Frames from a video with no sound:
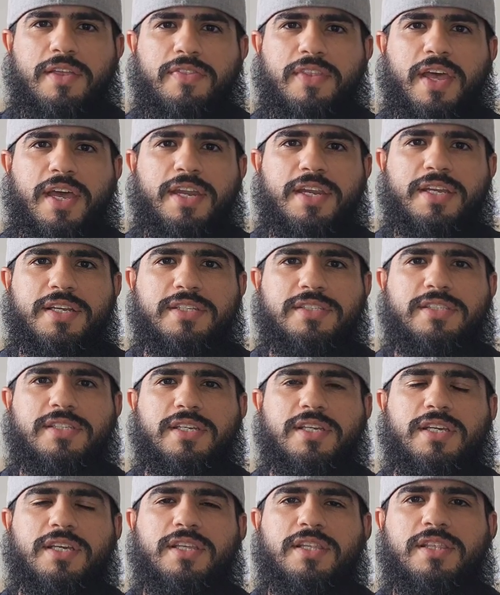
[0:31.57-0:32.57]
and that
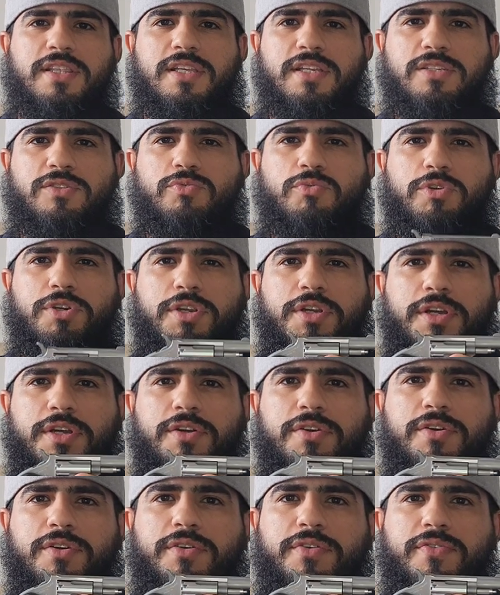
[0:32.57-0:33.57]
is this one
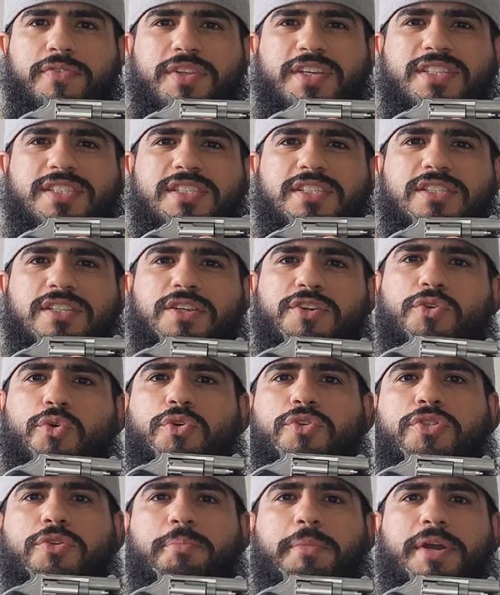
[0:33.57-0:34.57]
here. This is the
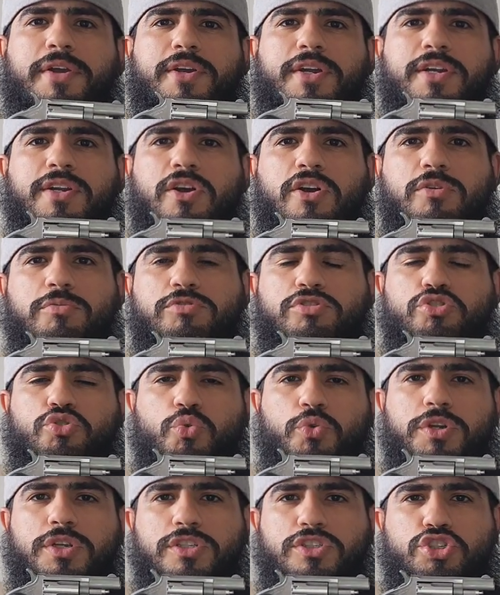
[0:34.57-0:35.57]
North American Arms
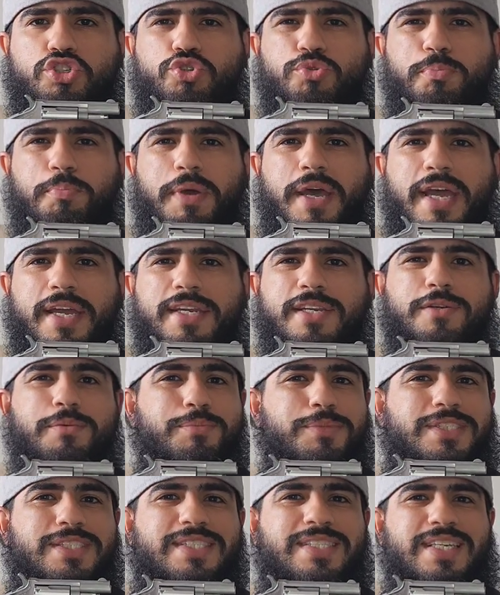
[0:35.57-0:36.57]
22
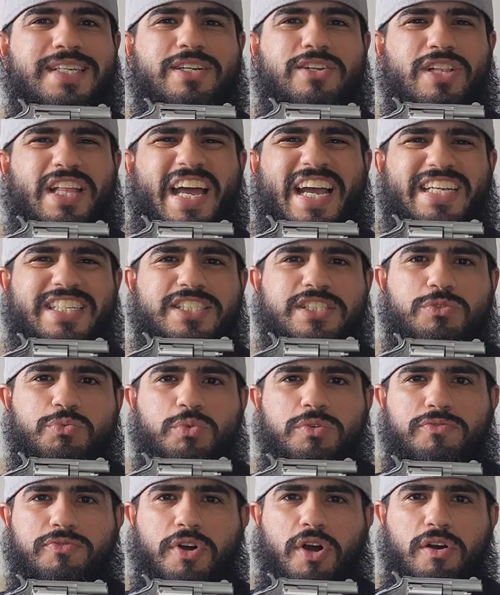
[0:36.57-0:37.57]
Magnum single action
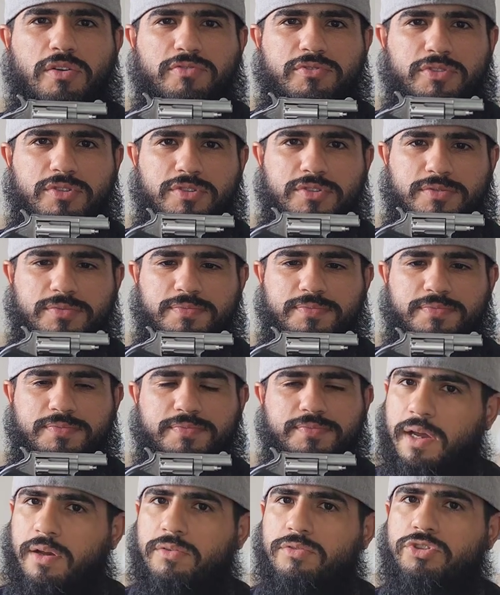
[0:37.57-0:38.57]
revolver.
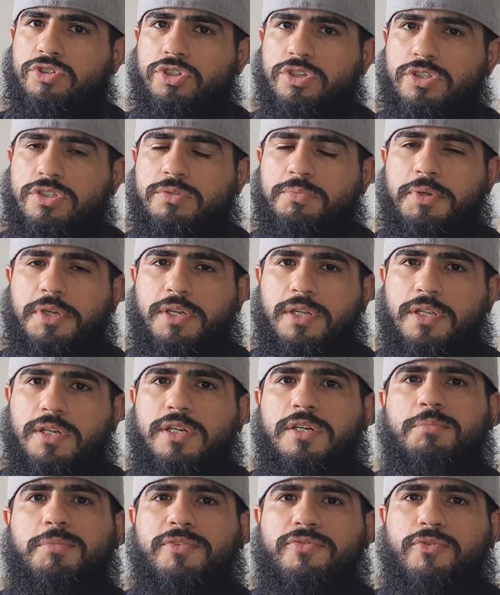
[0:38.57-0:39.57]
Now, just to be
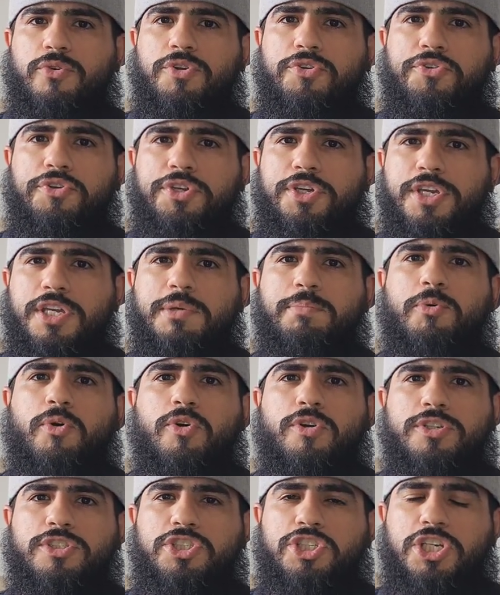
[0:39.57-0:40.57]
clear, before you
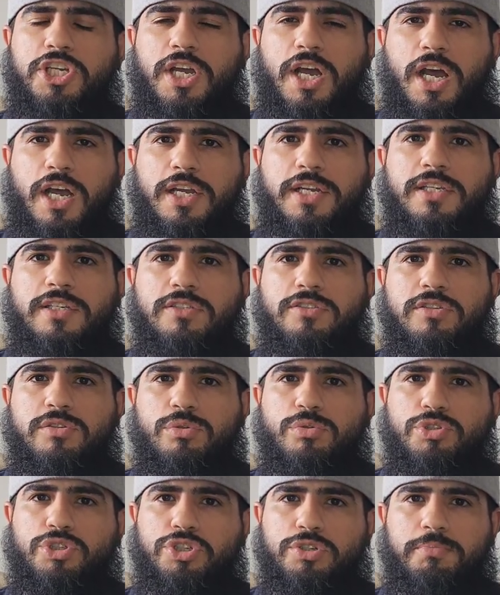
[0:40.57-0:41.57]
keyboard jihadis
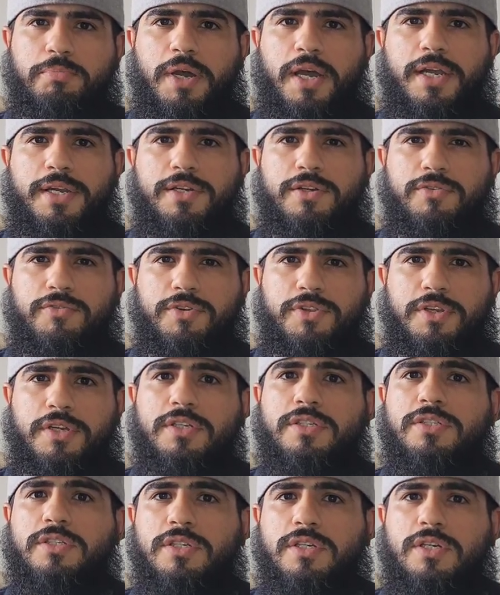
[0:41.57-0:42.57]
lose your mind over
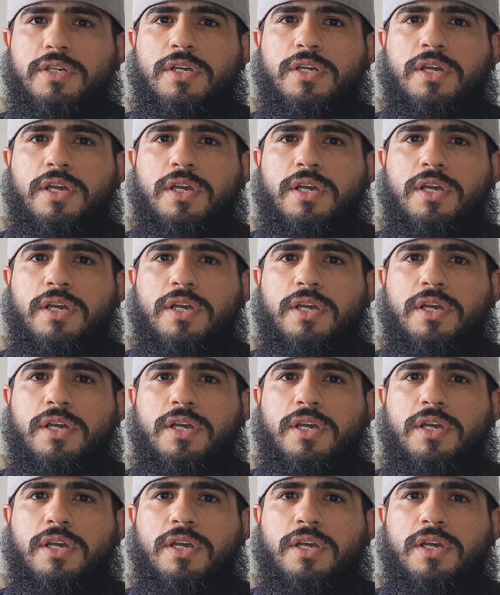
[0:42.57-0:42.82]
this,